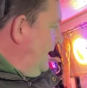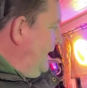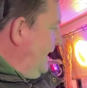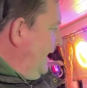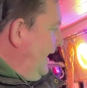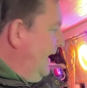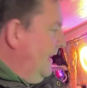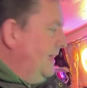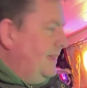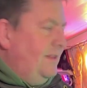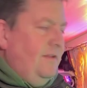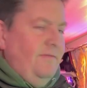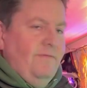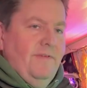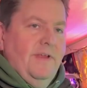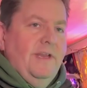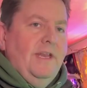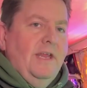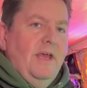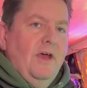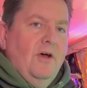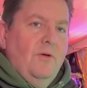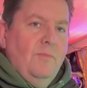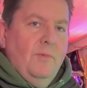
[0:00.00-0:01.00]
in the
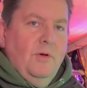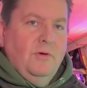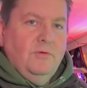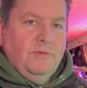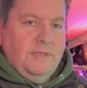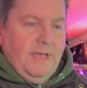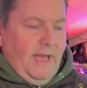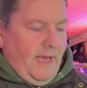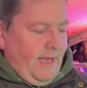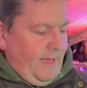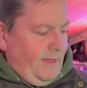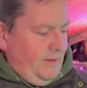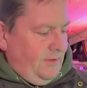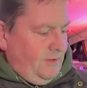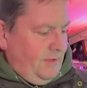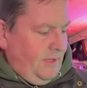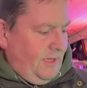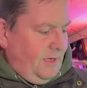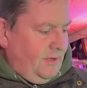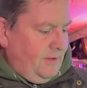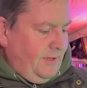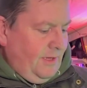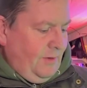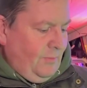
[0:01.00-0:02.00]
video most days.
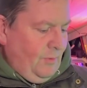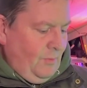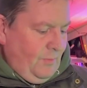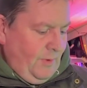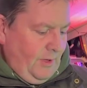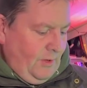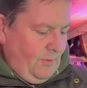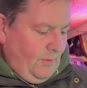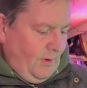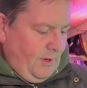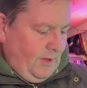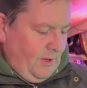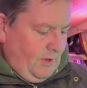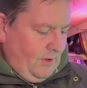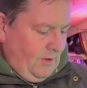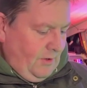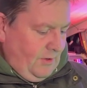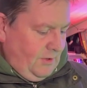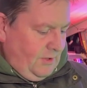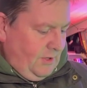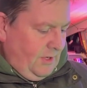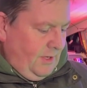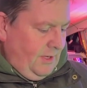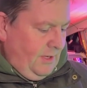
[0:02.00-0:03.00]
That would be quite
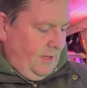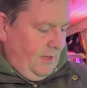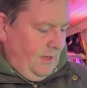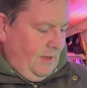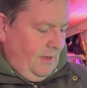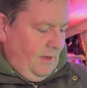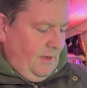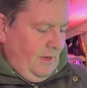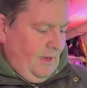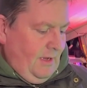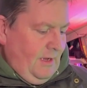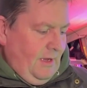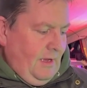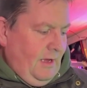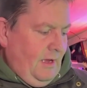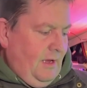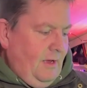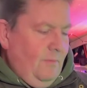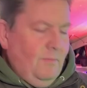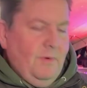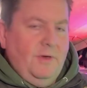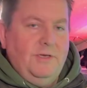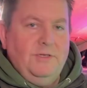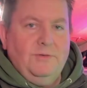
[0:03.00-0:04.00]
good.
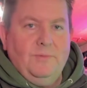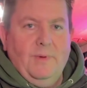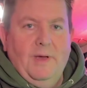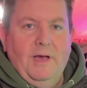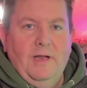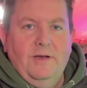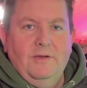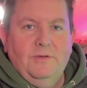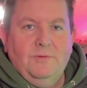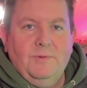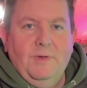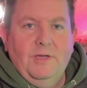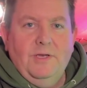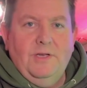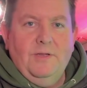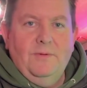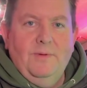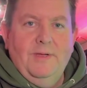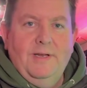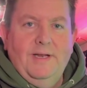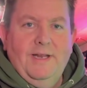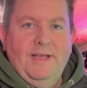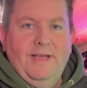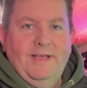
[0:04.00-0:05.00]
Might as well, as we're
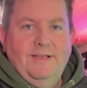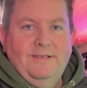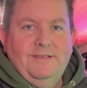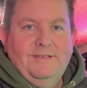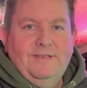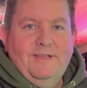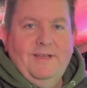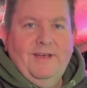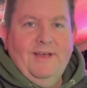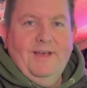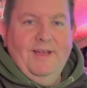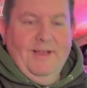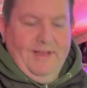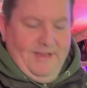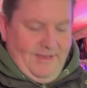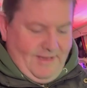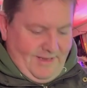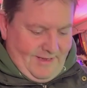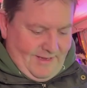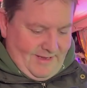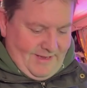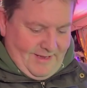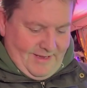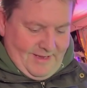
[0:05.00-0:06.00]
doing these
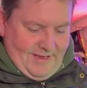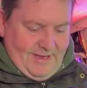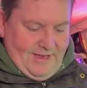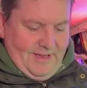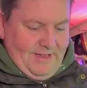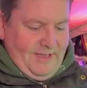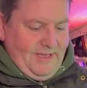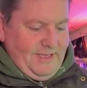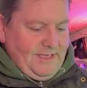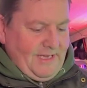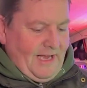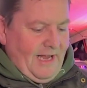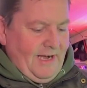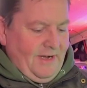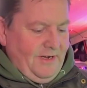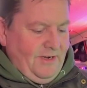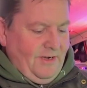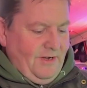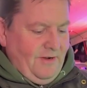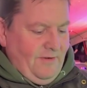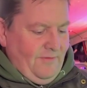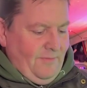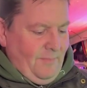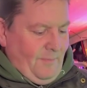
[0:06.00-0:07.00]

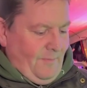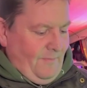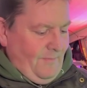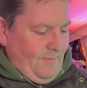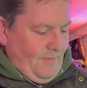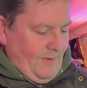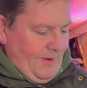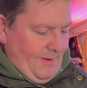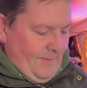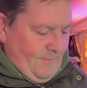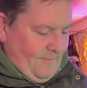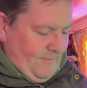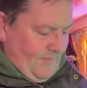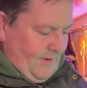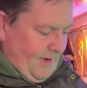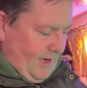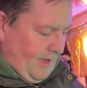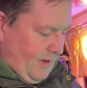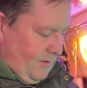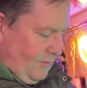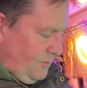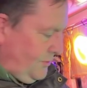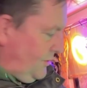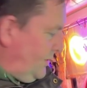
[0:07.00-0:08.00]
calendar
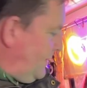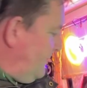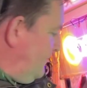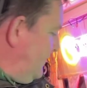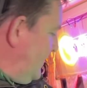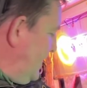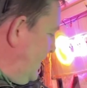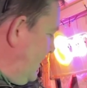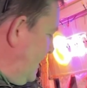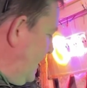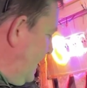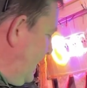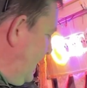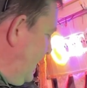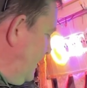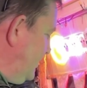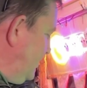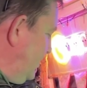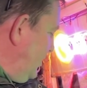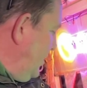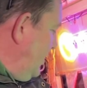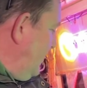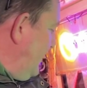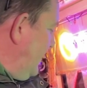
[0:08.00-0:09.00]
videos, and there's
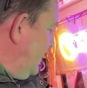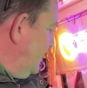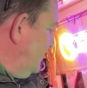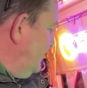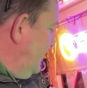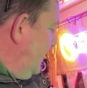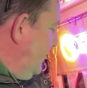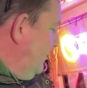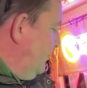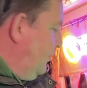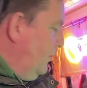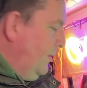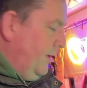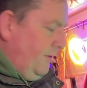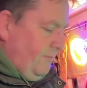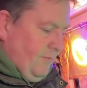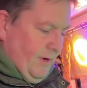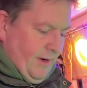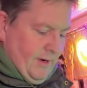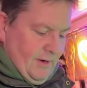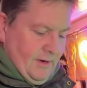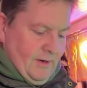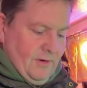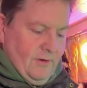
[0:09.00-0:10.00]
a USB point
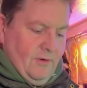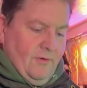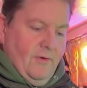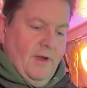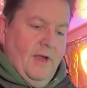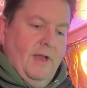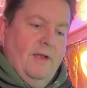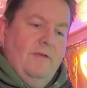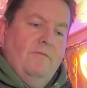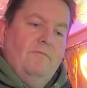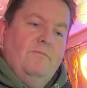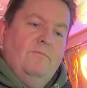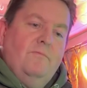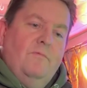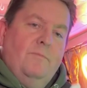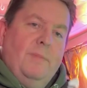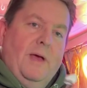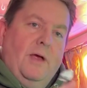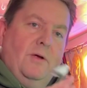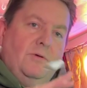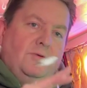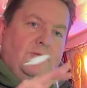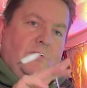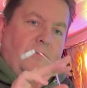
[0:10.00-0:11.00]
right under it, and it
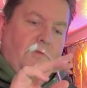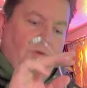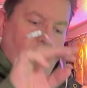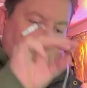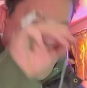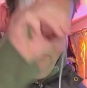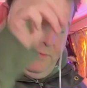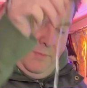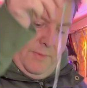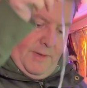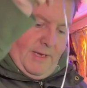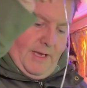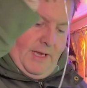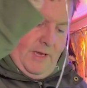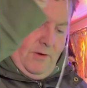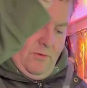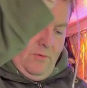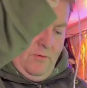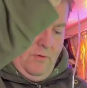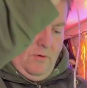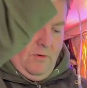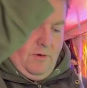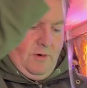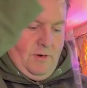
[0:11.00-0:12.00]
powers off USB
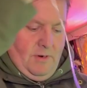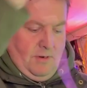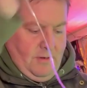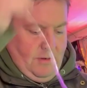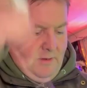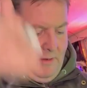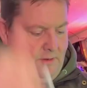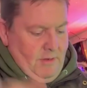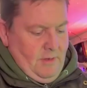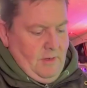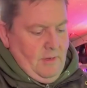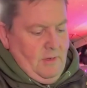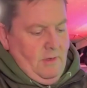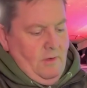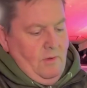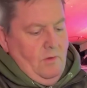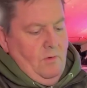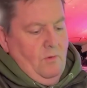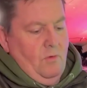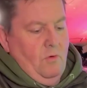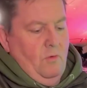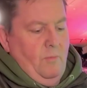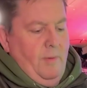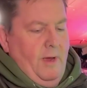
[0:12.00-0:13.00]
or
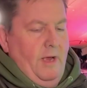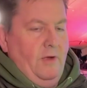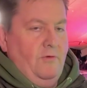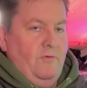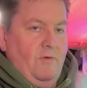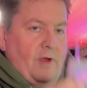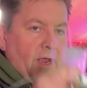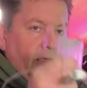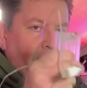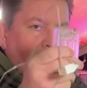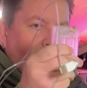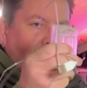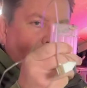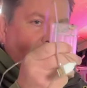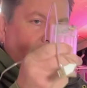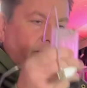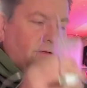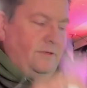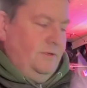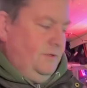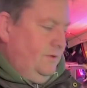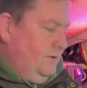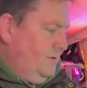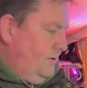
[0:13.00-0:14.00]
battery.
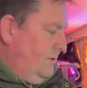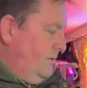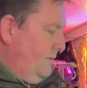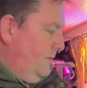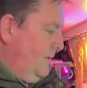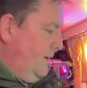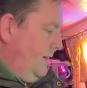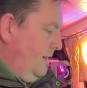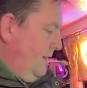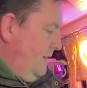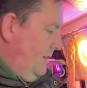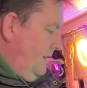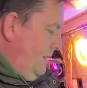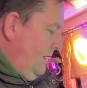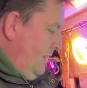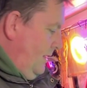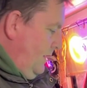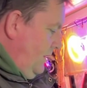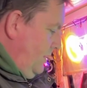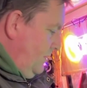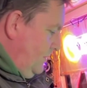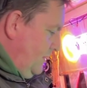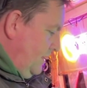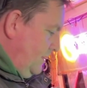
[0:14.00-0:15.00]
So
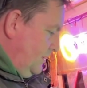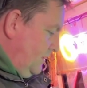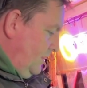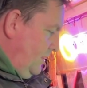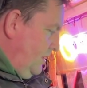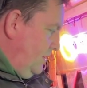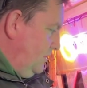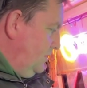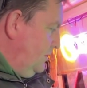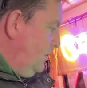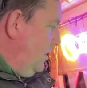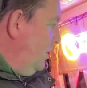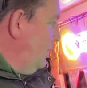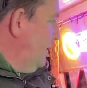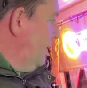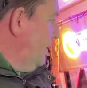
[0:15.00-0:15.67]
that's good. So I only